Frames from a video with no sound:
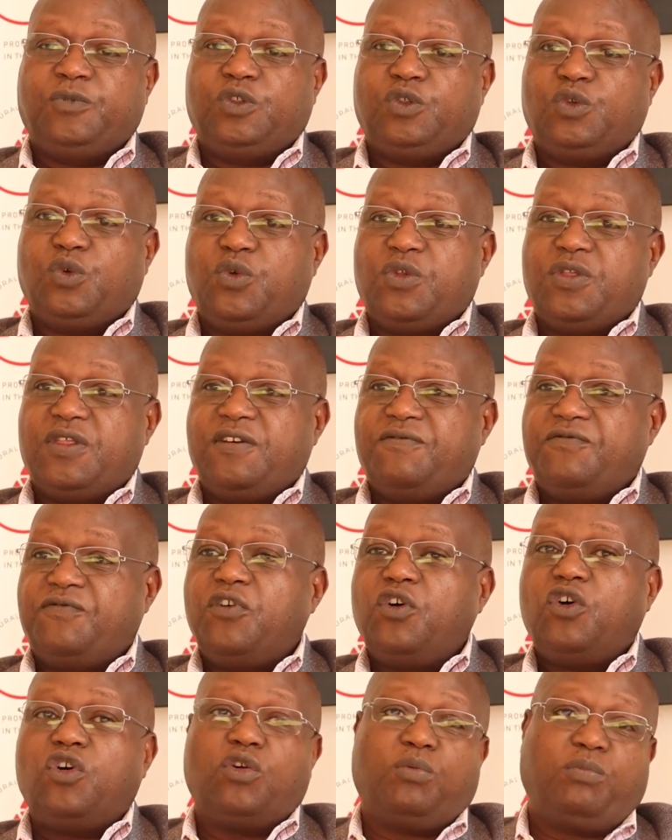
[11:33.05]
So the
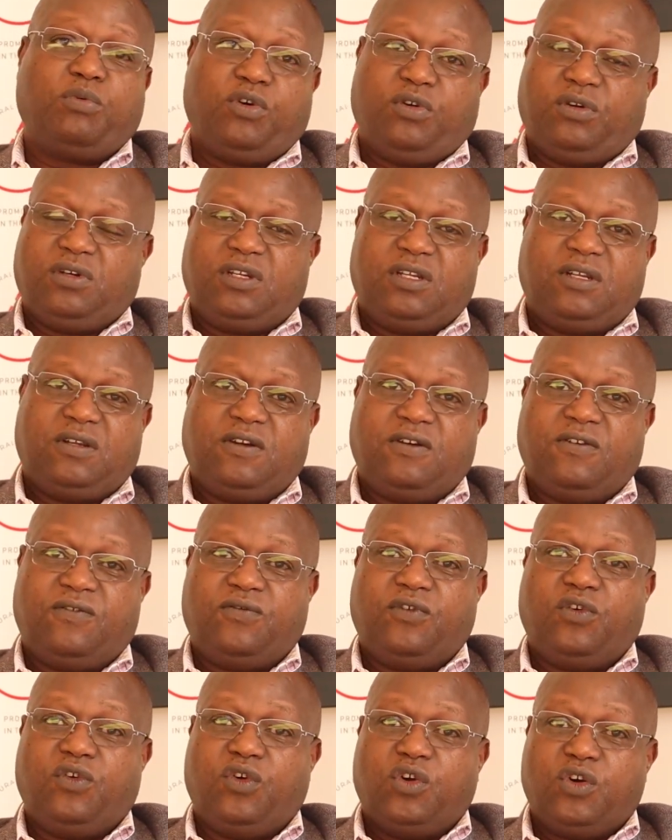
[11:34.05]
focal point
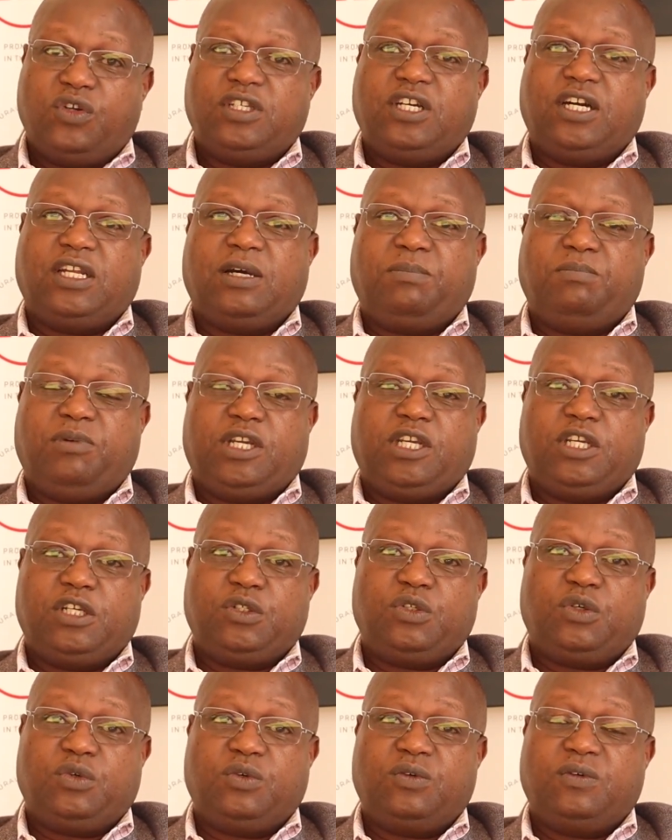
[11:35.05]
for lodging an
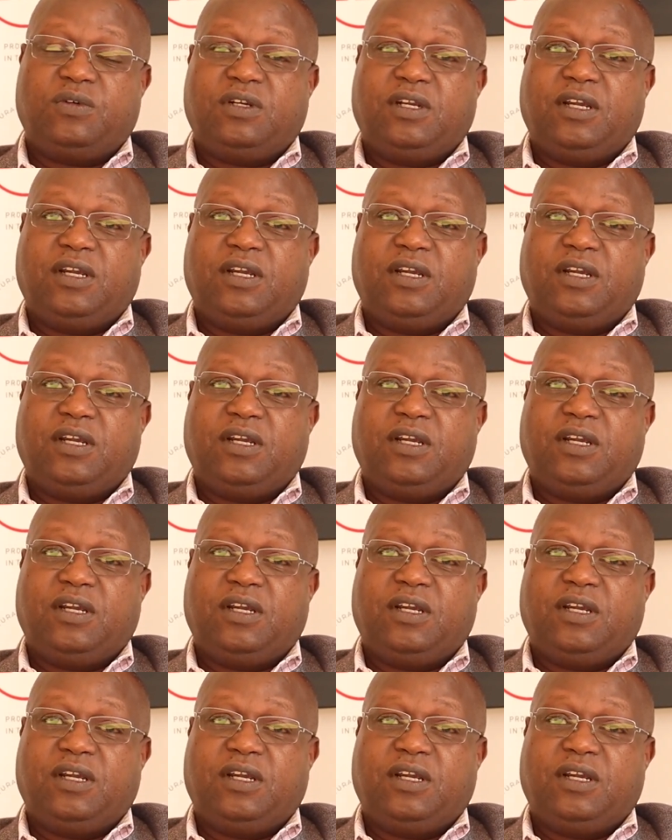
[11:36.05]
application